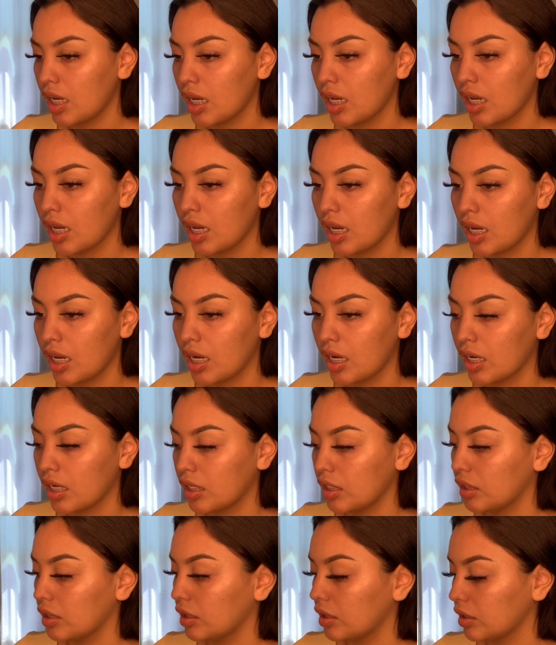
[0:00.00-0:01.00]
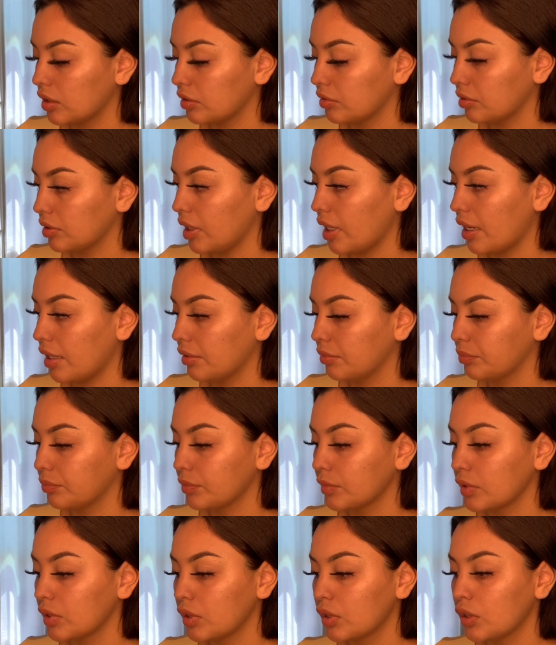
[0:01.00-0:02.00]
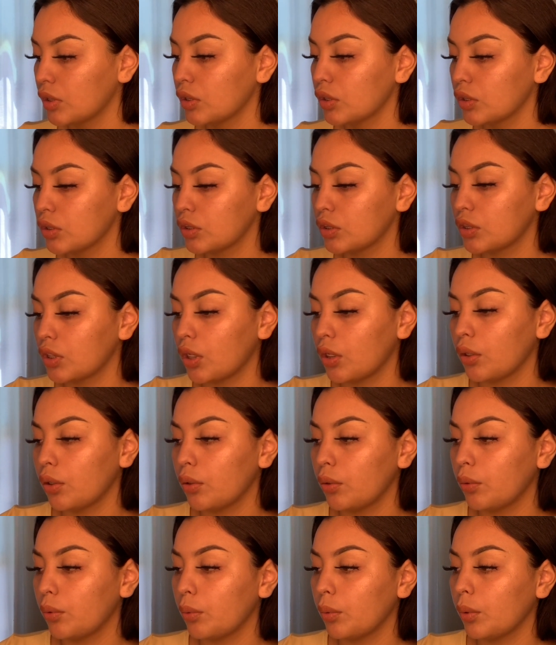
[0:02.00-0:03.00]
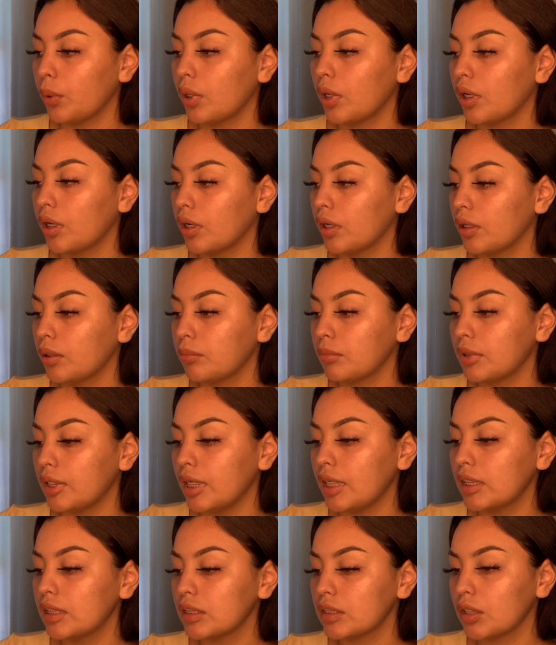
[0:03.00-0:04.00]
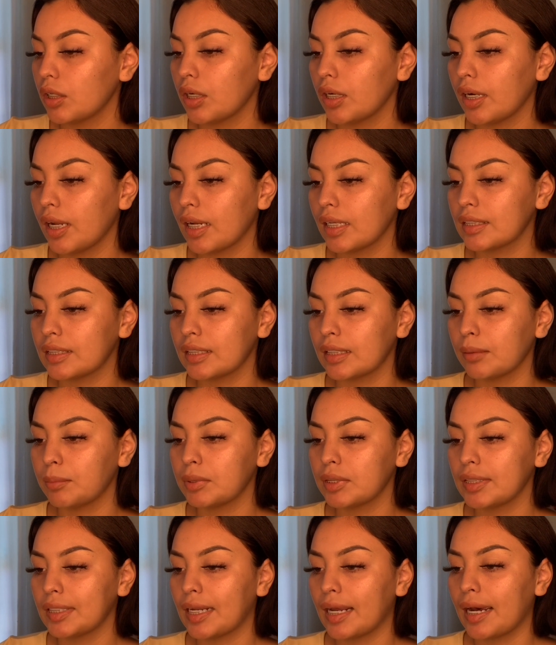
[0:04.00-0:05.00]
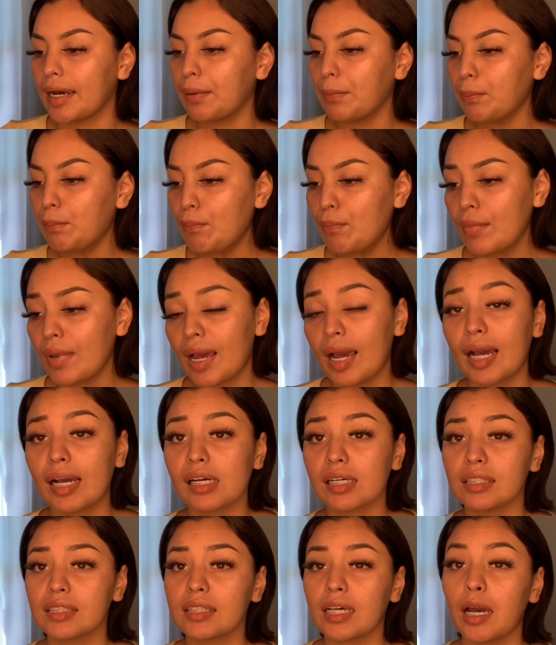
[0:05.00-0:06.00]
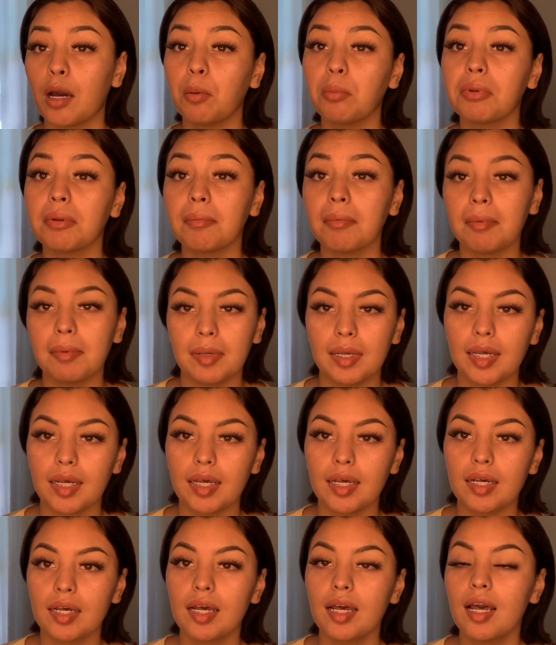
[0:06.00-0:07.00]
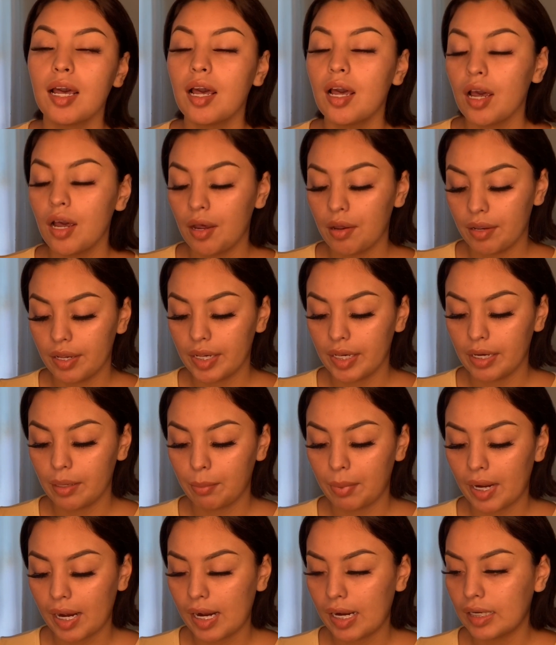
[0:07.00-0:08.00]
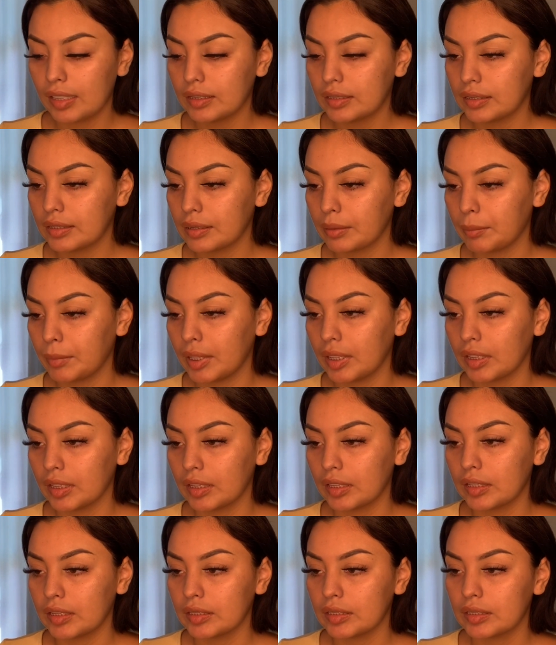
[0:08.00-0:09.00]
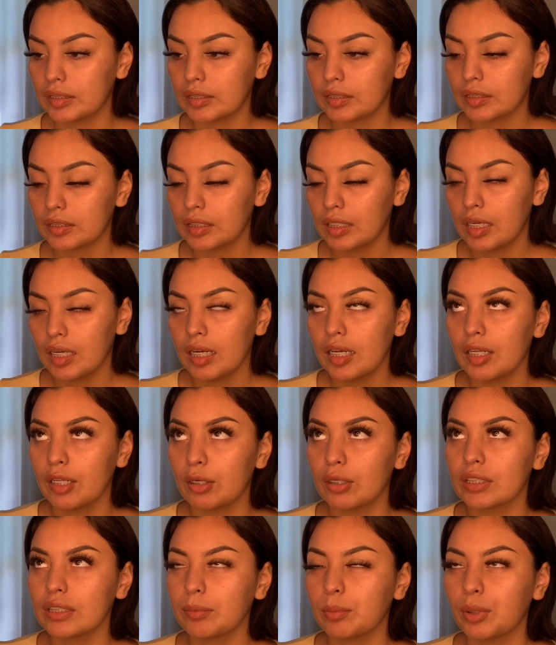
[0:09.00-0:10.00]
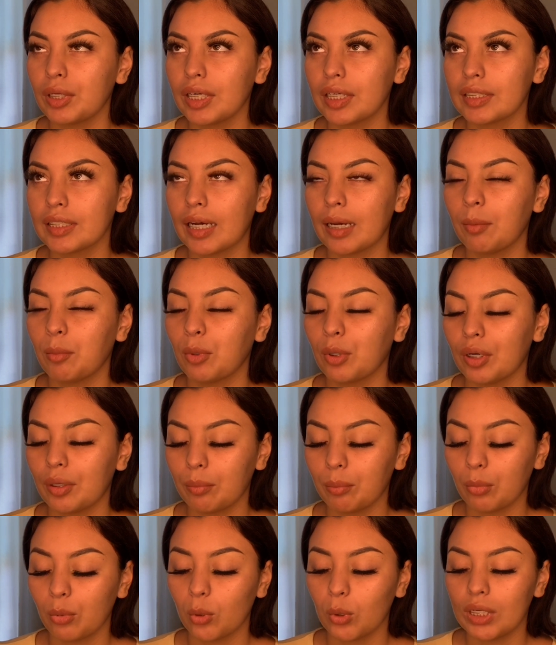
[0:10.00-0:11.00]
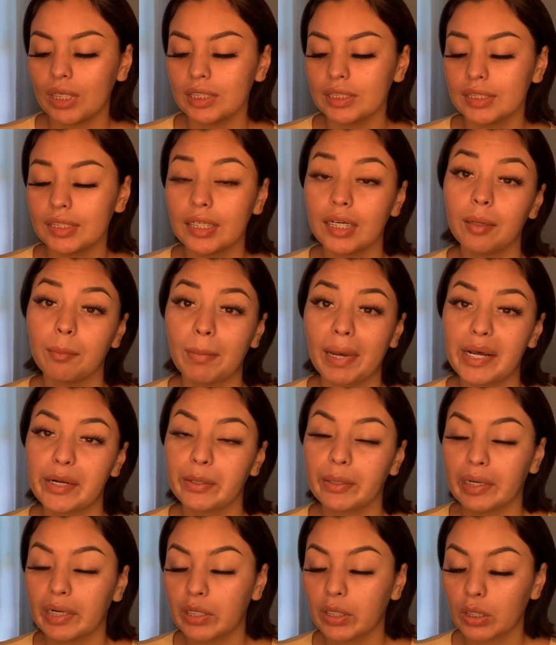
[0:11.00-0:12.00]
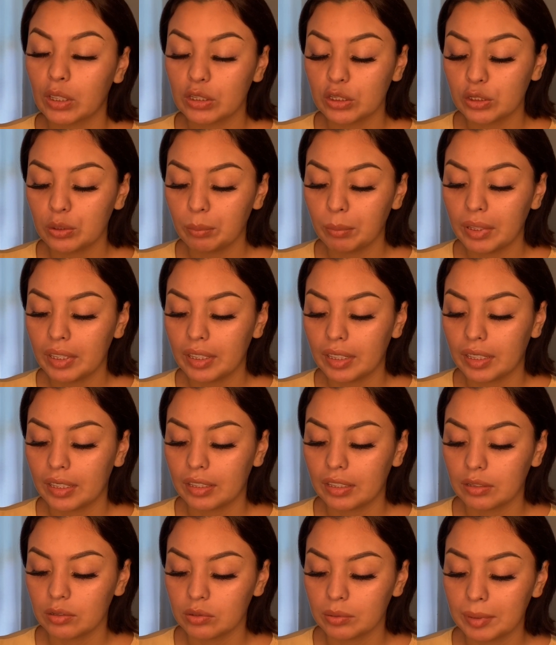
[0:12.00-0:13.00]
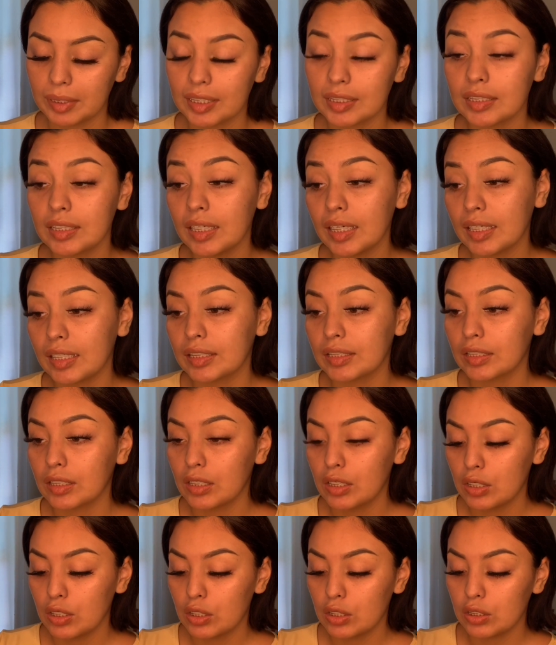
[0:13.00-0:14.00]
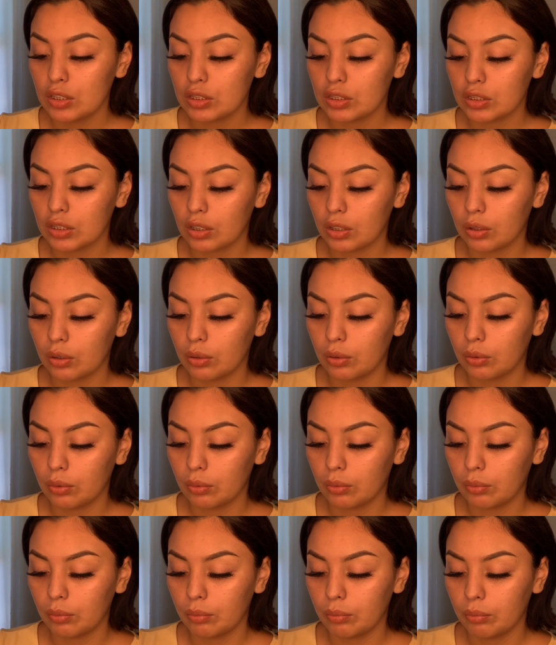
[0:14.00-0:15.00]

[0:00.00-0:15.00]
and yeah, so these are like tips that has helped me in the past because there's a point in time where boys didn't matter at all to me, and it was because of this. So